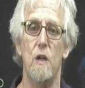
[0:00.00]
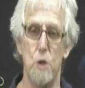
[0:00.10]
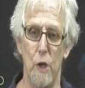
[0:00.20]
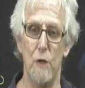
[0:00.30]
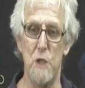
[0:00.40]

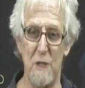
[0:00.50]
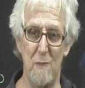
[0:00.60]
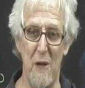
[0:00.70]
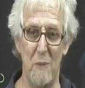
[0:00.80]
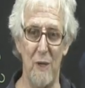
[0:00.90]
chunks
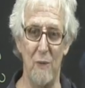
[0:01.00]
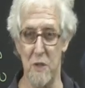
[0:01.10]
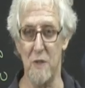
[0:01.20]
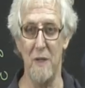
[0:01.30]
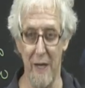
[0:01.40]
of memory
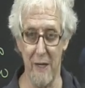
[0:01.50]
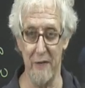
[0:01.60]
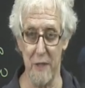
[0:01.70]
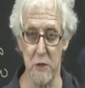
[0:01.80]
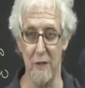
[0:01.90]
which are not
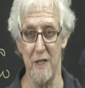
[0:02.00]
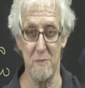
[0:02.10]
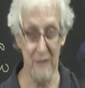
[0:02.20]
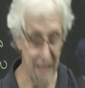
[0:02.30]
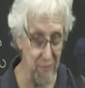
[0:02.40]

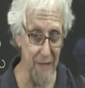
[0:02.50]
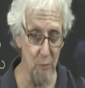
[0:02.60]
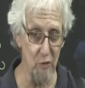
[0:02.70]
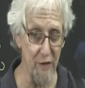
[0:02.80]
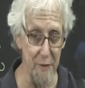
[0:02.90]
initialized but have
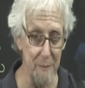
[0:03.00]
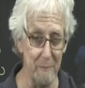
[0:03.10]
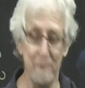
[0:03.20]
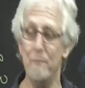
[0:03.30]
labels on them.